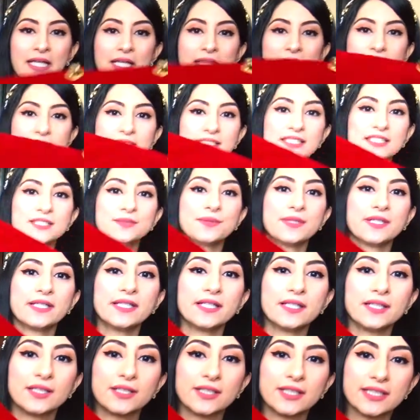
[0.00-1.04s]
this is what
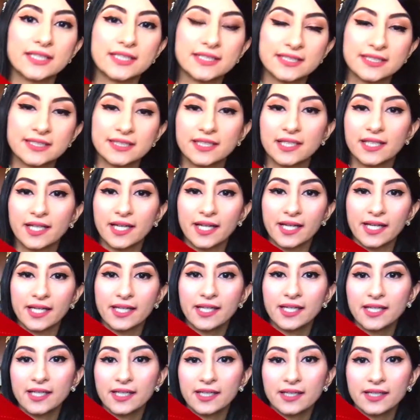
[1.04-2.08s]
it looks
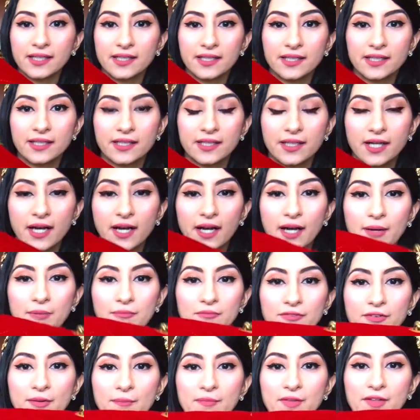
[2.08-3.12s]
like
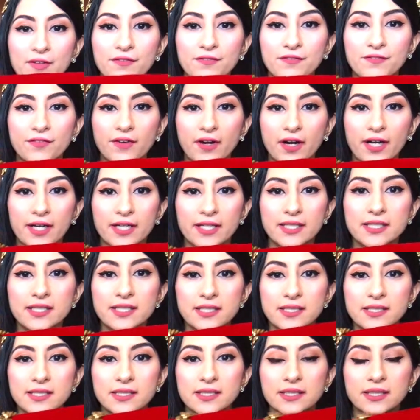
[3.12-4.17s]
from the
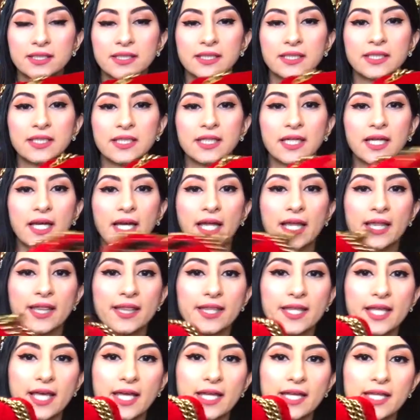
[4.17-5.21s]
front. And
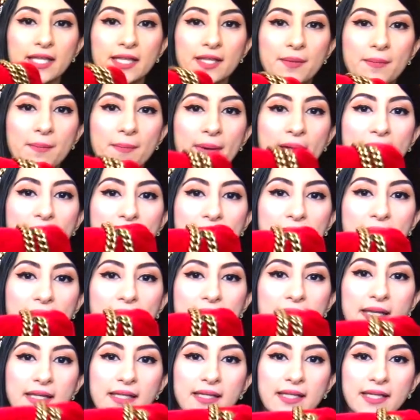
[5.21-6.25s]
then in the
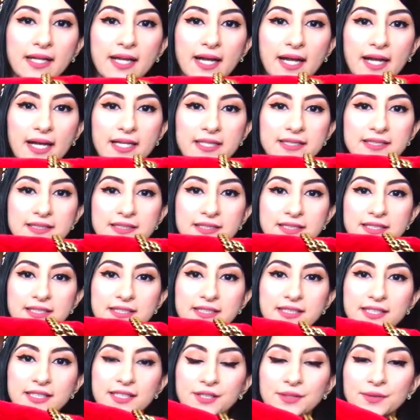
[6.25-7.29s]
back, it has this
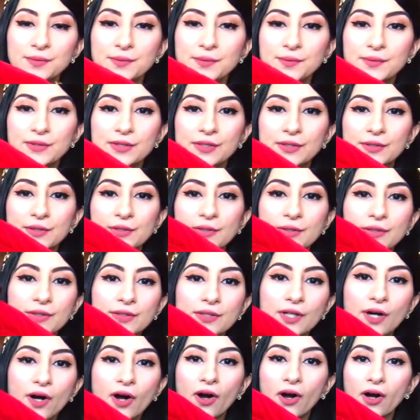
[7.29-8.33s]
cute little
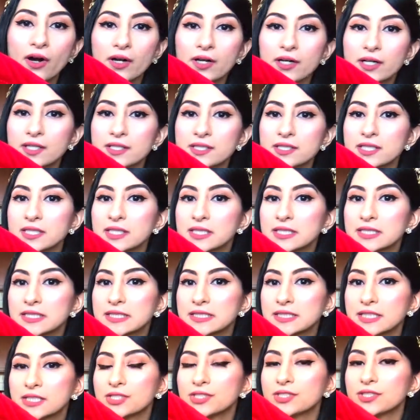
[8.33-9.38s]
heart
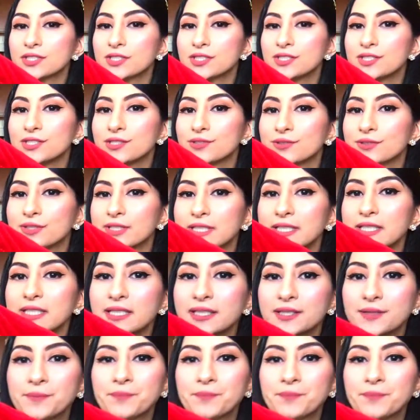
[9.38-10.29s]
stitched into it.